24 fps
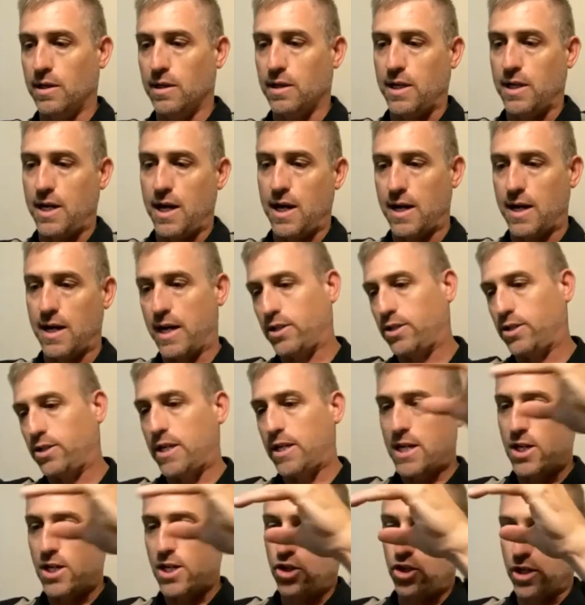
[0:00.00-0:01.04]
cannot see
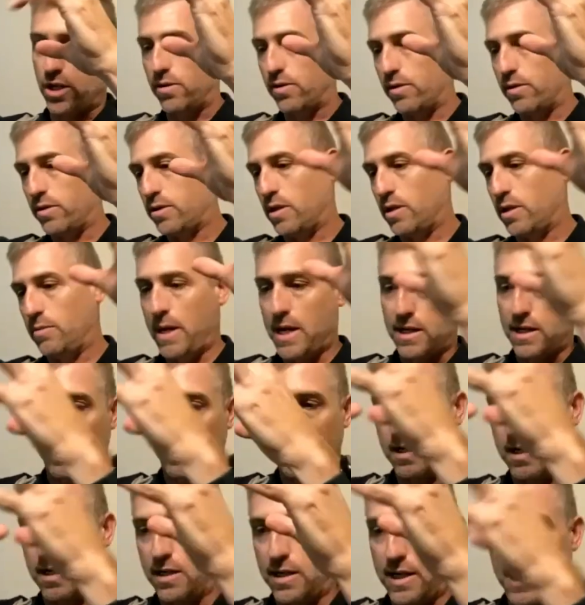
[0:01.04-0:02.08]
each other to make a
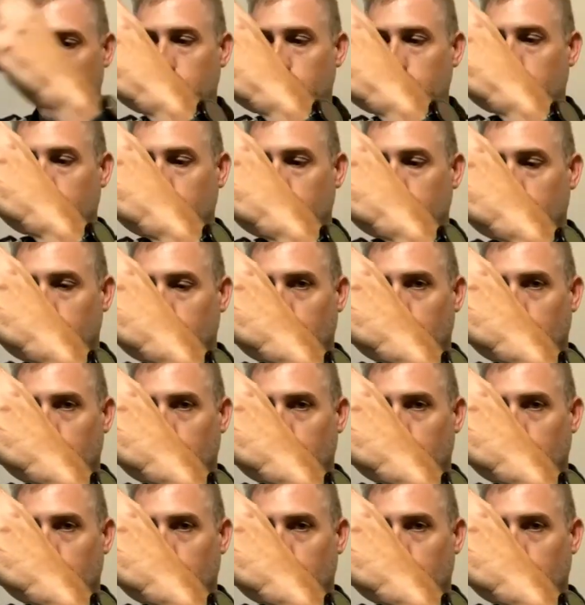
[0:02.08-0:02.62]
connection